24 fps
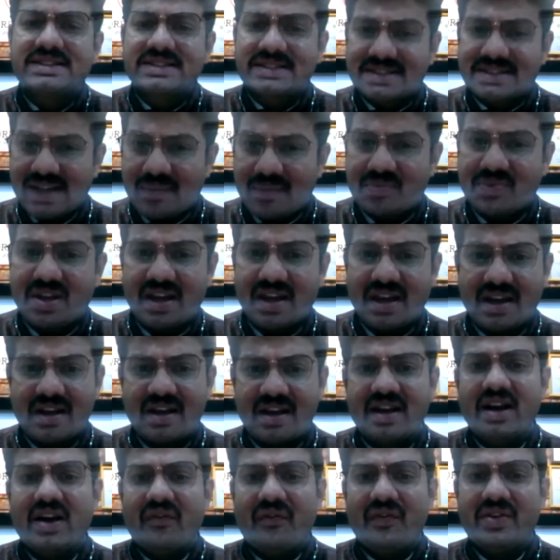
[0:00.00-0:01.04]

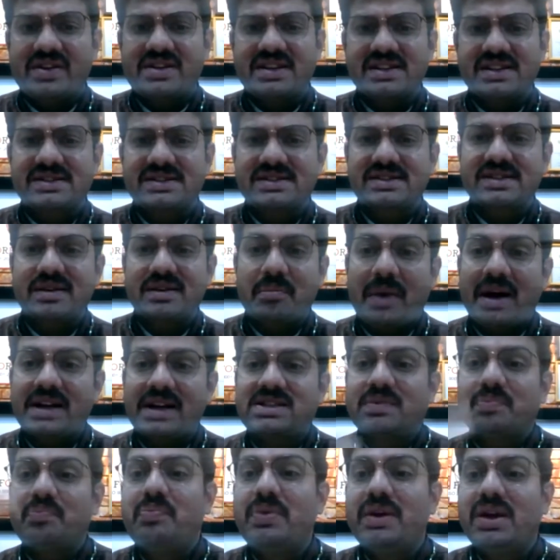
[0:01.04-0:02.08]
something which is
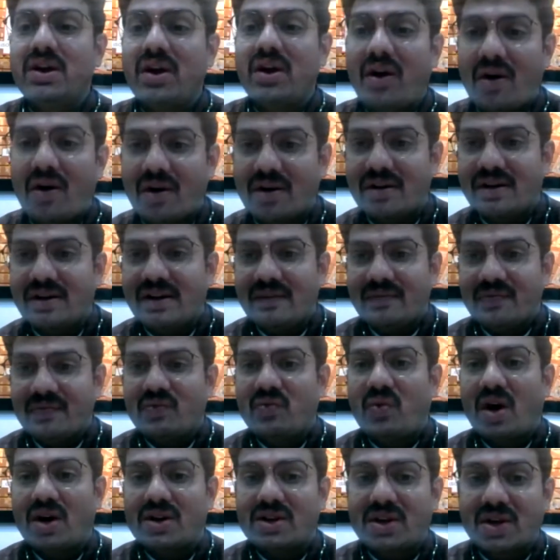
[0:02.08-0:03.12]
much beyond
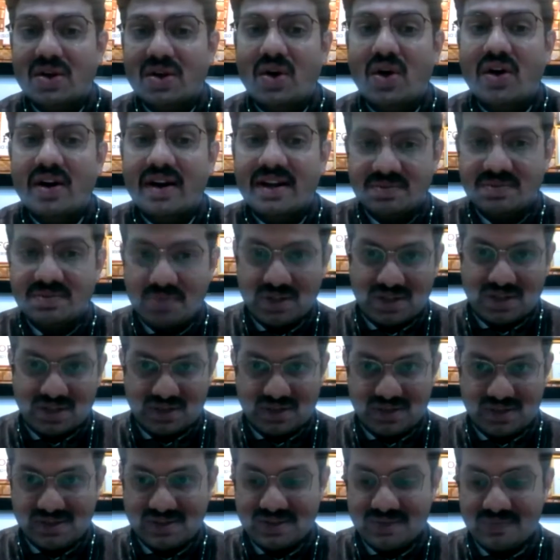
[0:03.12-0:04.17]
what the raw rice method
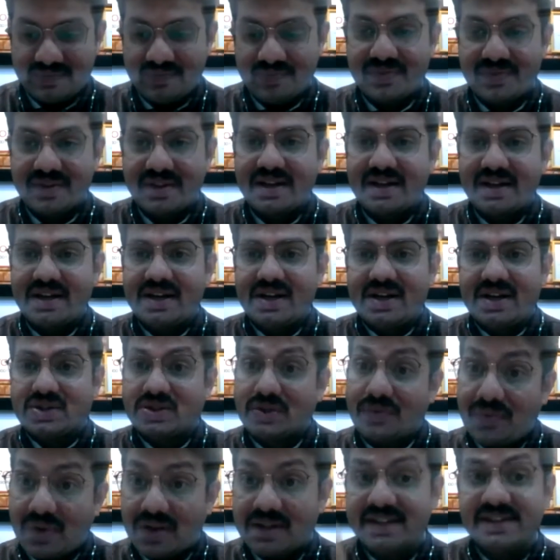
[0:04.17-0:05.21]
is. So
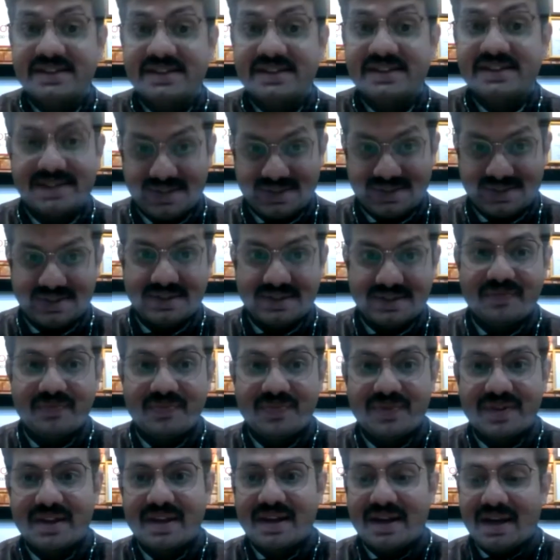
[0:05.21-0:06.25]
for this reason,
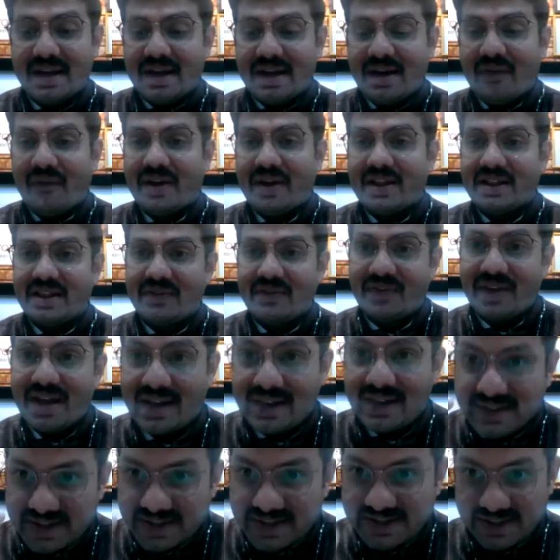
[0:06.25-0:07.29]
when we are
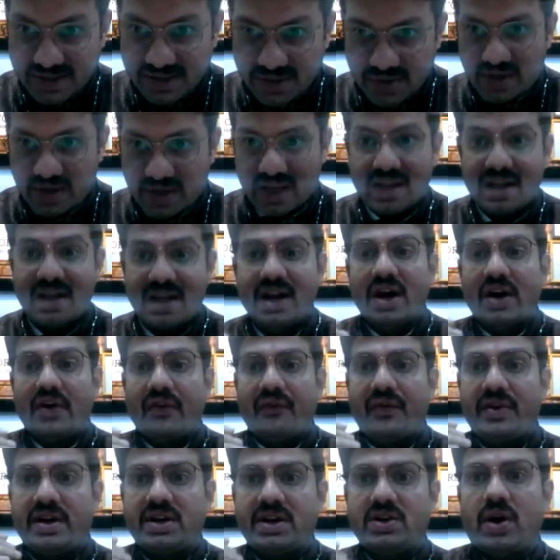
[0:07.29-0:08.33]
discussing today,
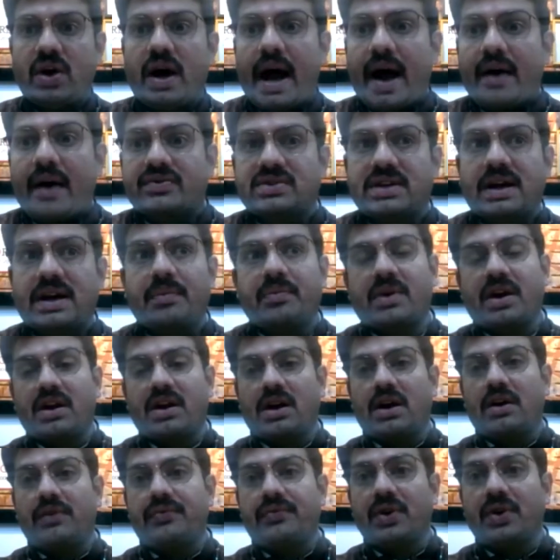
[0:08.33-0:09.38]
we need to have some kind
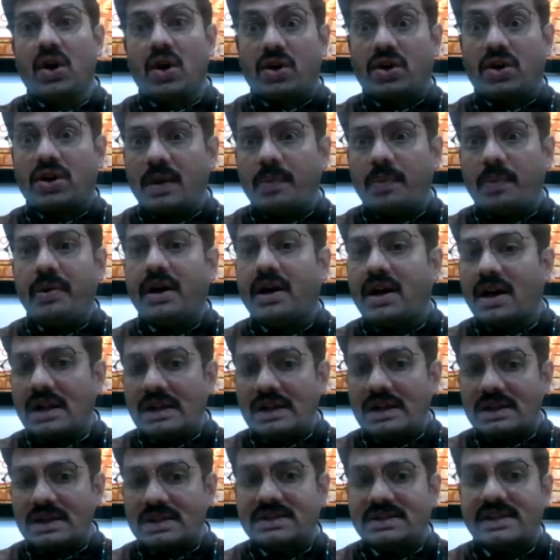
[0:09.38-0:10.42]
of
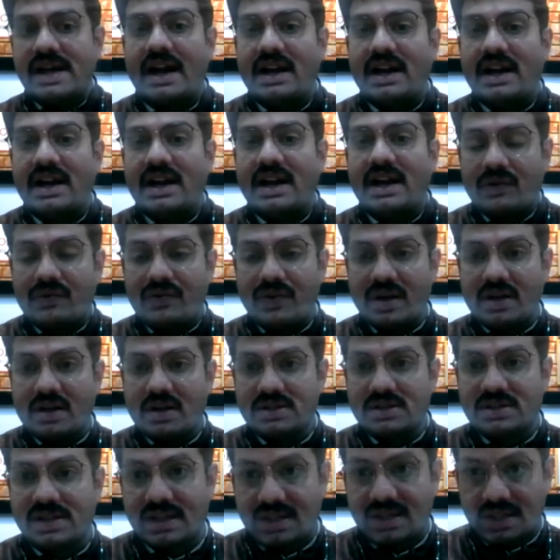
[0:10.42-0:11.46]
typical scientific
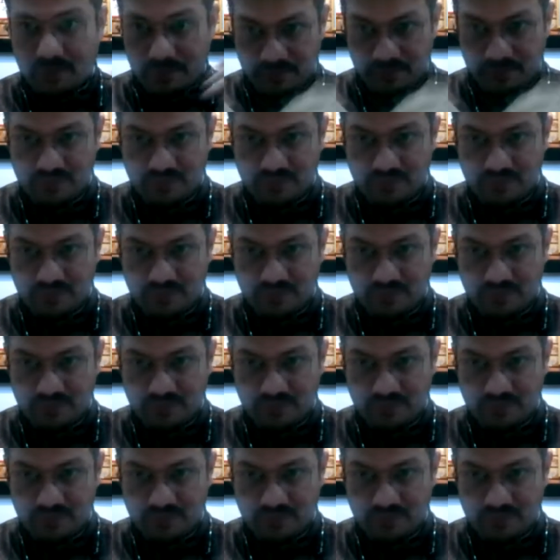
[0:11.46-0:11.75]
setup,